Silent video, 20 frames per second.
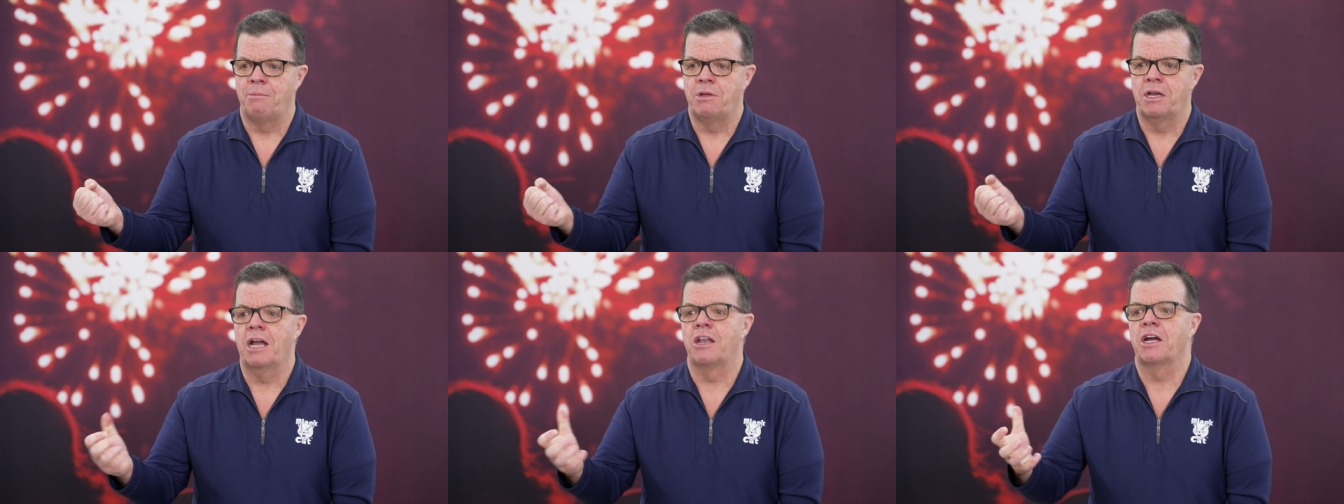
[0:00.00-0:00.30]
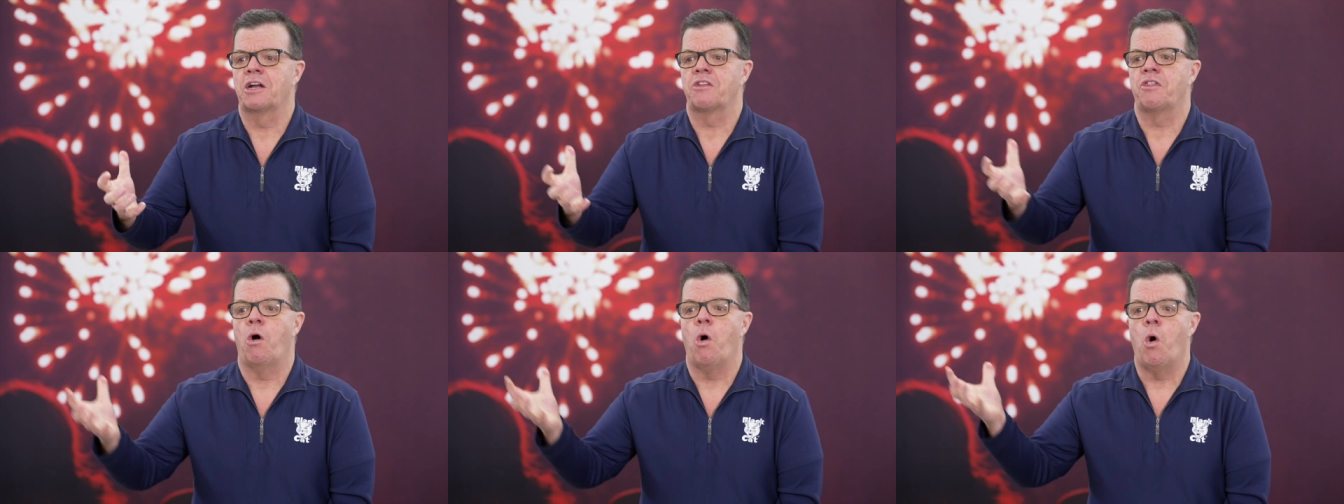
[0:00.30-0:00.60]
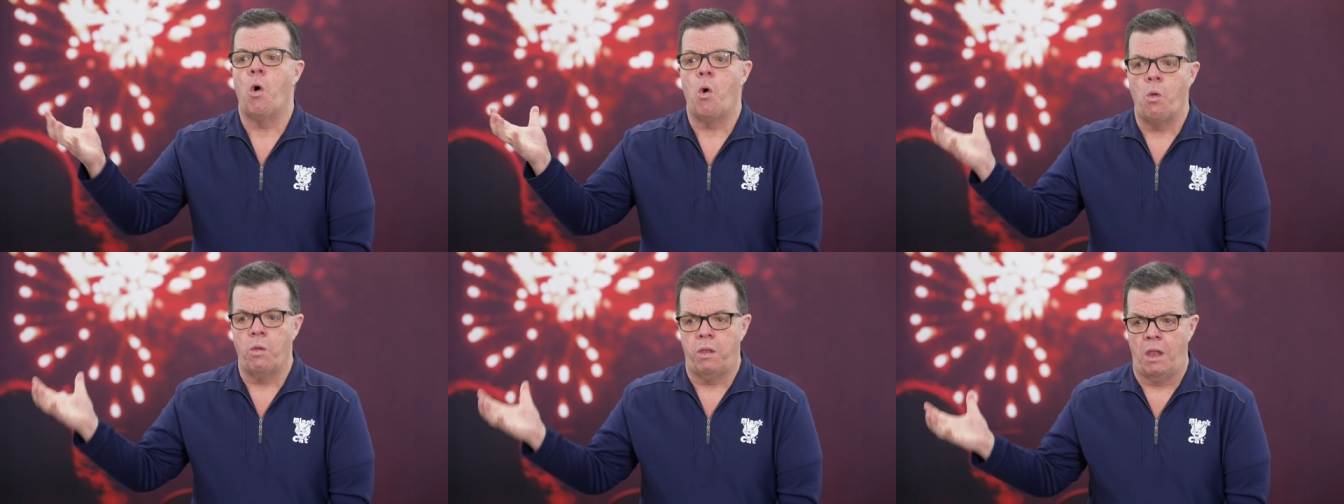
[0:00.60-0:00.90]
You got to look at the
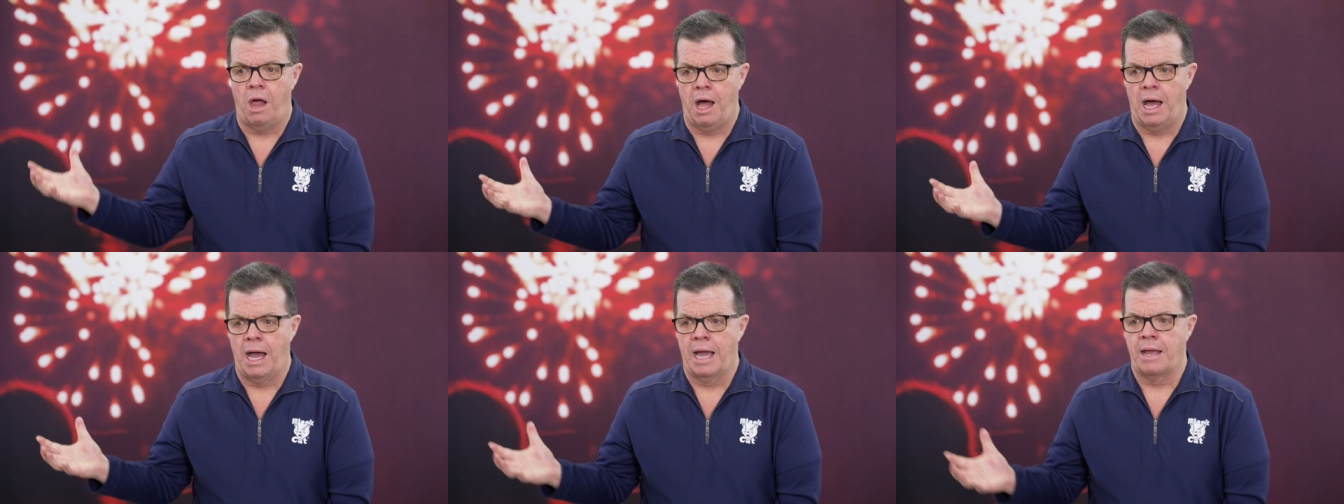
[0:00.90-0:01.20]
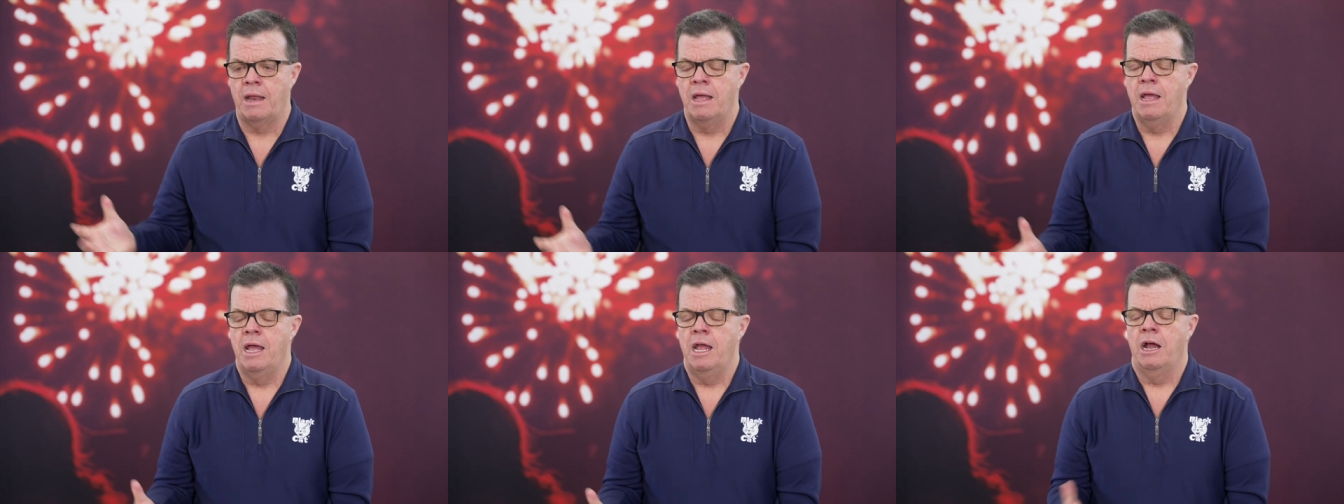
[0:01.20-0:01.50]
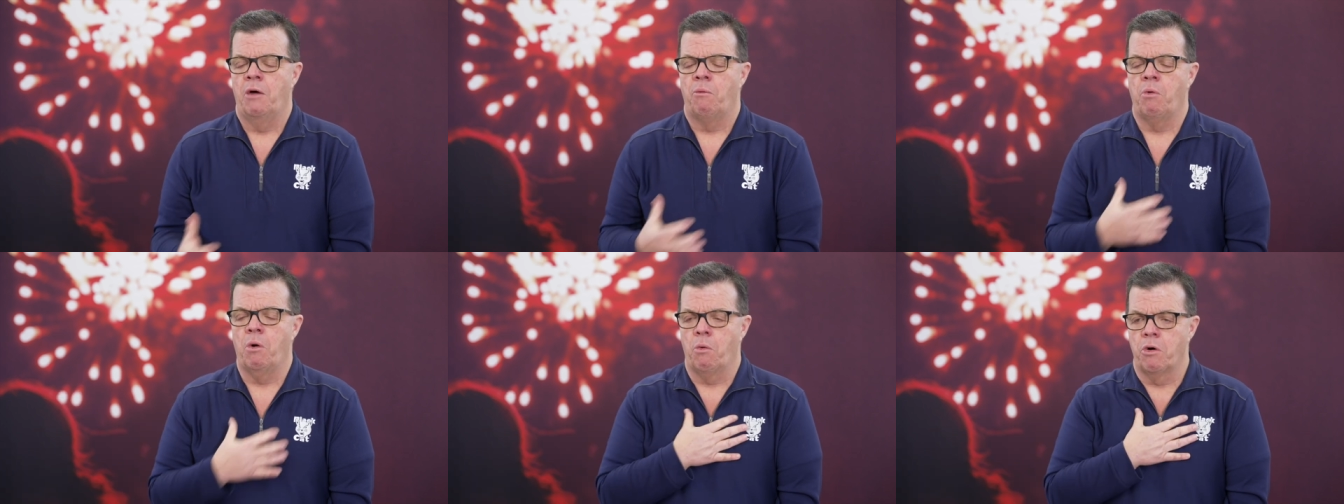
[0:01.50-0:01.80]
whole line
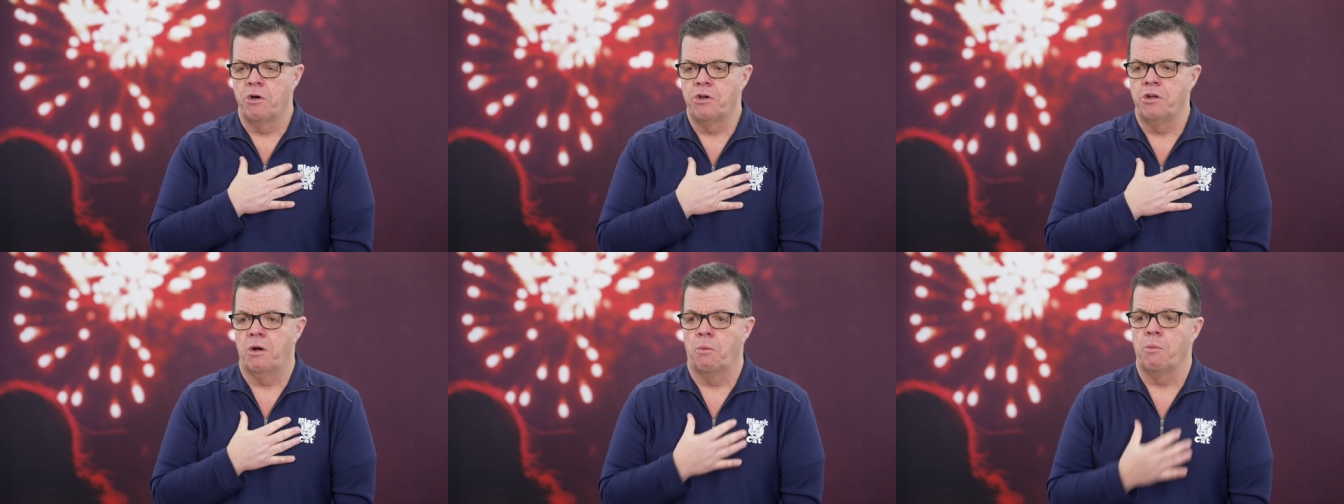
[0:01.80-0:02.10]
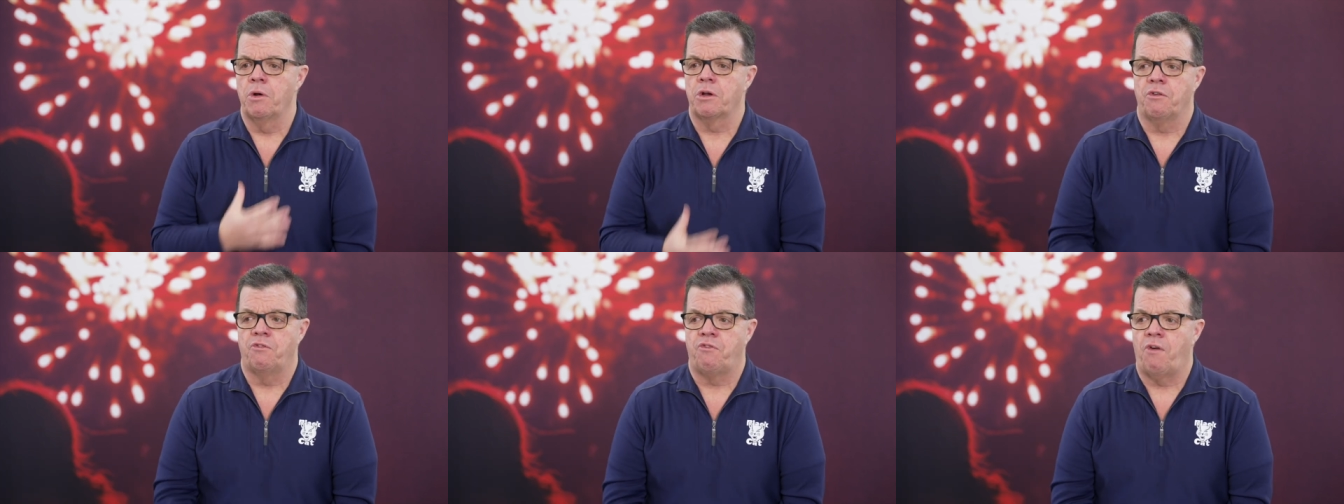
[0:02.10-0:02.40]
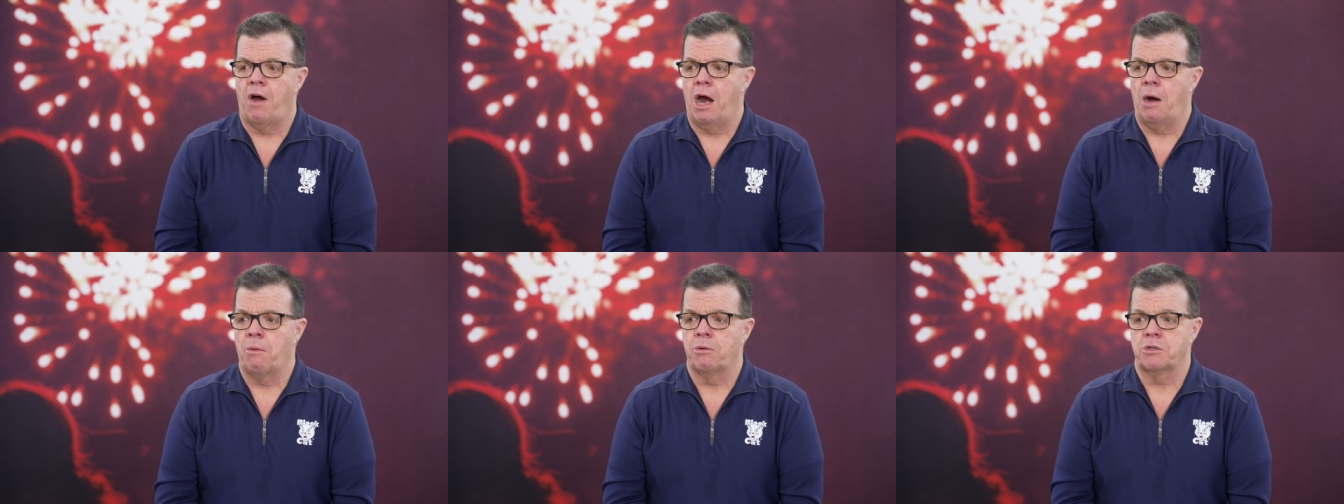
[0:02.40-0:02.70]
what we're doing at Winco
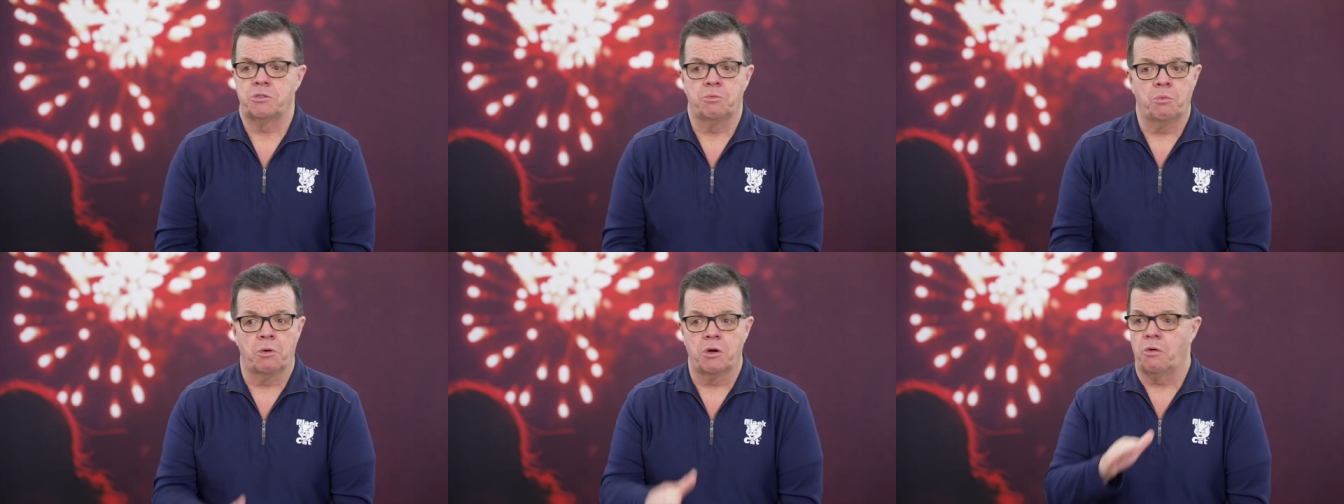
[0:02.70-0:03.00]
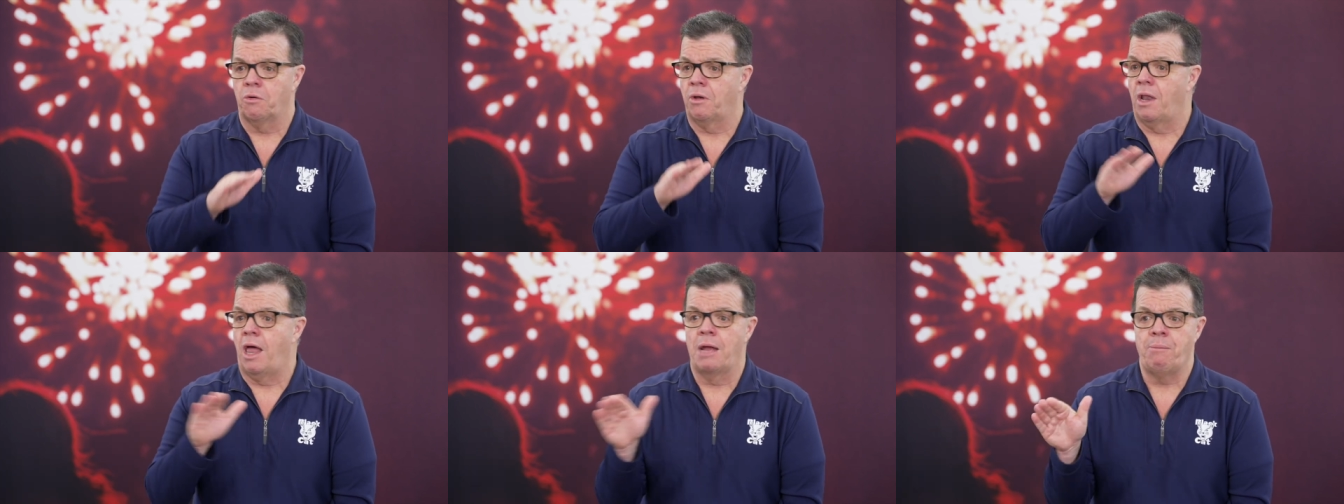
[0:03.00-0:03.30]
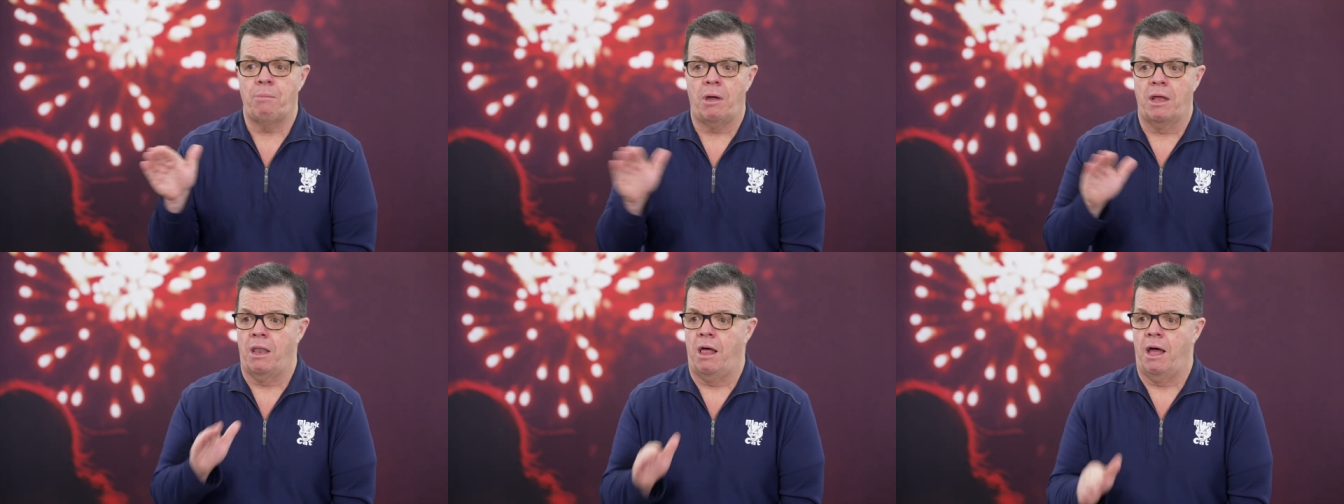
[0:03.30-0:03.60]
Fireworks is we're going line
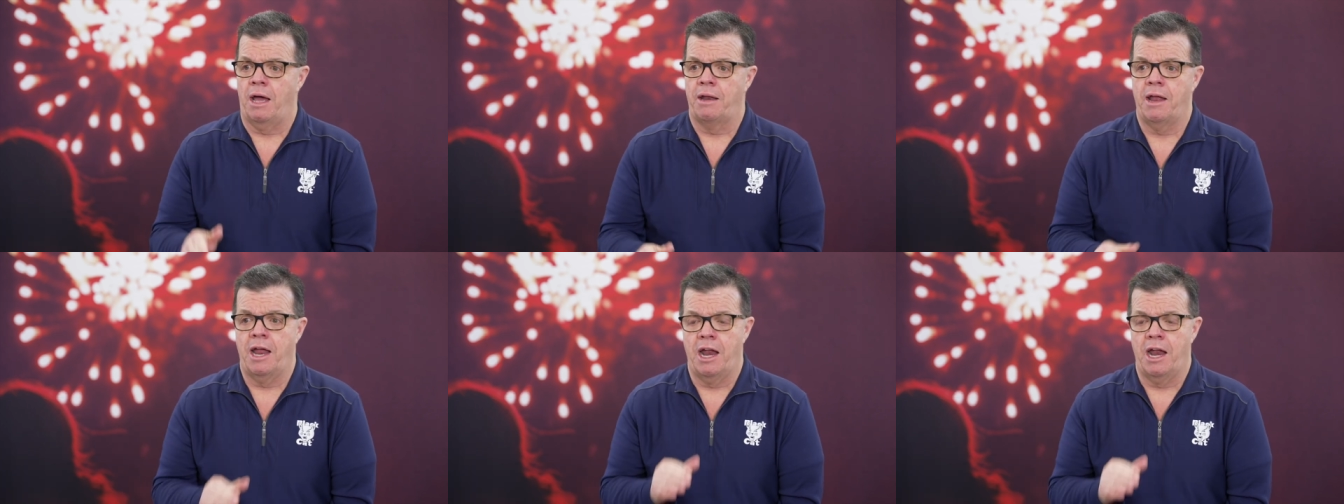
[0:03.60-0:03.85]
by line.